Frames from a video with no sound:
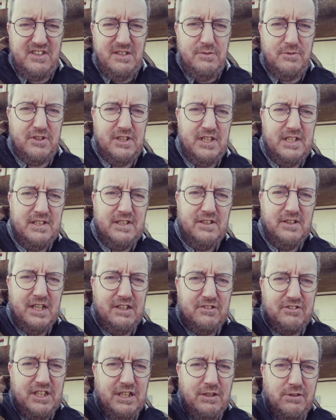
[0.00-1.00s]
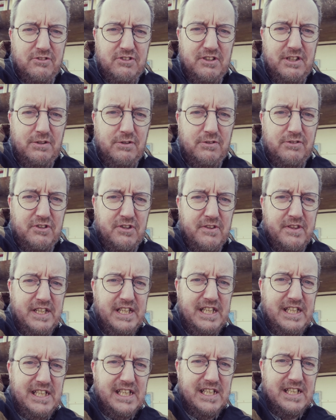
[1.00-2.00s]
it seems a good excuse to use
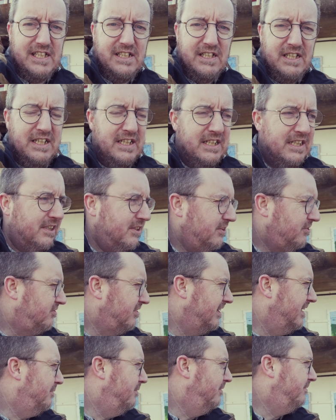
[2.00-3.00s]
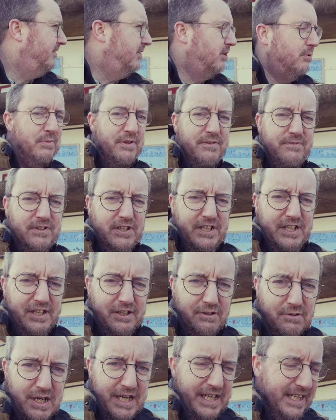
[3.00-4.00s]
the slower film with
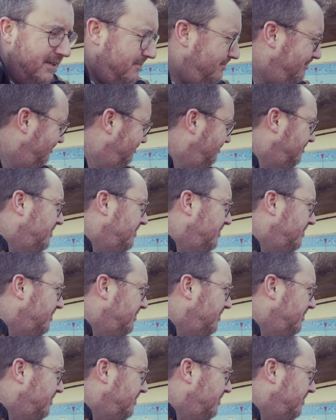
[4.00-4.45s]
finer grain.